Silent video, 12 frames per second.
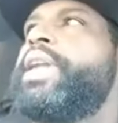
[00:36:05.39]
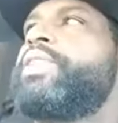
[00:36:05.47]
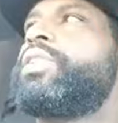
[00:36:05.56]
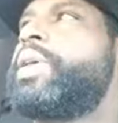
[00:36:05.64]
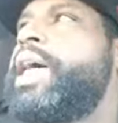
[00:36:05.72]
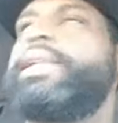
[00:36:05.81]

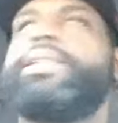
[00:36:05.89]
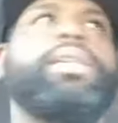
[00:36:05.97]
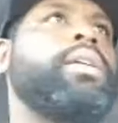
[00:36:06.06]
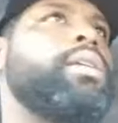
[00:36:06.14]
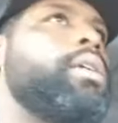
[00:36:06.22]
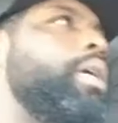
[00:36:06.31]
content,
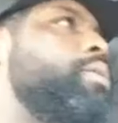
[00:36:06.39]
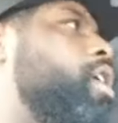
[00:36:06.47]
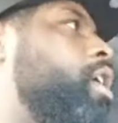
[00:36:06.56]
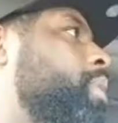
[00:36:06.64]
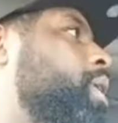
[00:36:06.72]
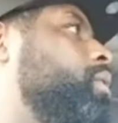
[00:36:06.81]
keep talking
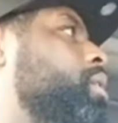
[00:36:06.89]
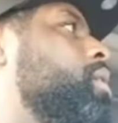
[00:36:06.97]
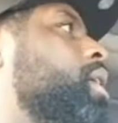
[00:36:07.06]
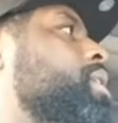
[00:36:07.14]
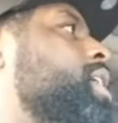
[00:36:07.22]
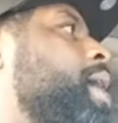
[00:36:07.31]
about these
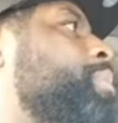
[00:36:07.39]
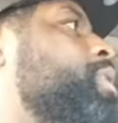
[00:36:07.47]
topics,